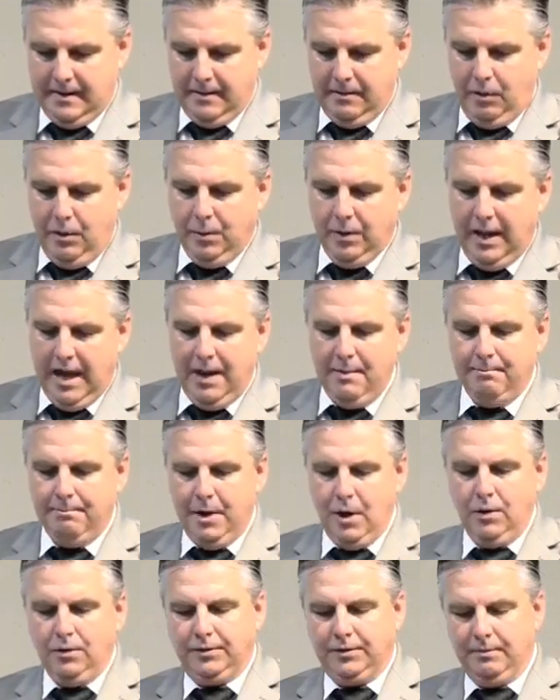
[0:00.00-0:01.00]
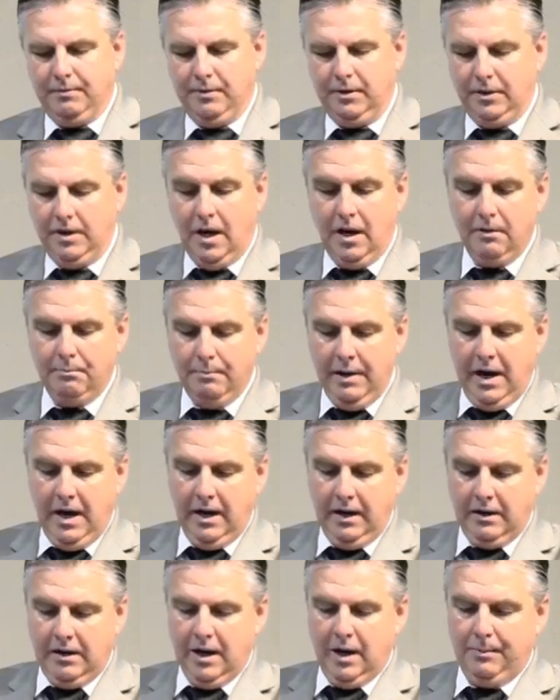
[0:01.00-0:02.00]
we were like most young
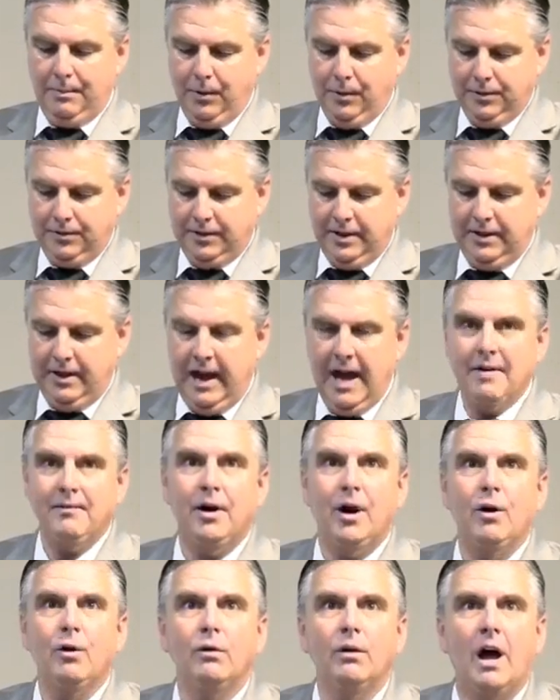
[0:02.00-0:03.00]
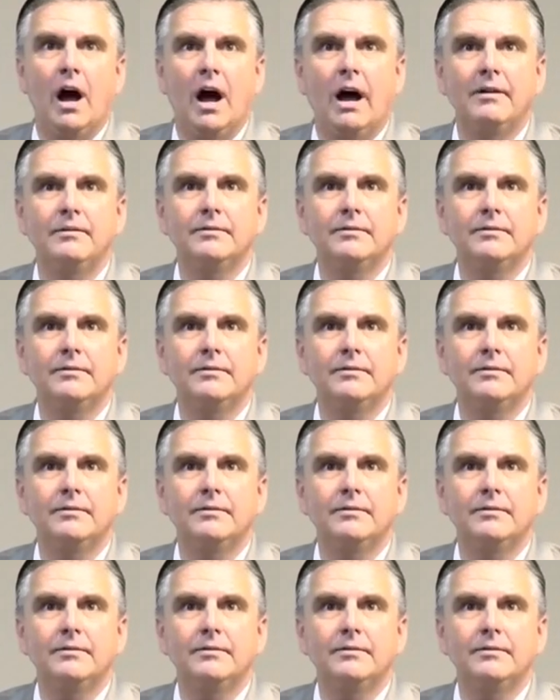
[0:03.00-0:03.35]
married couples, didn't have a whole lot.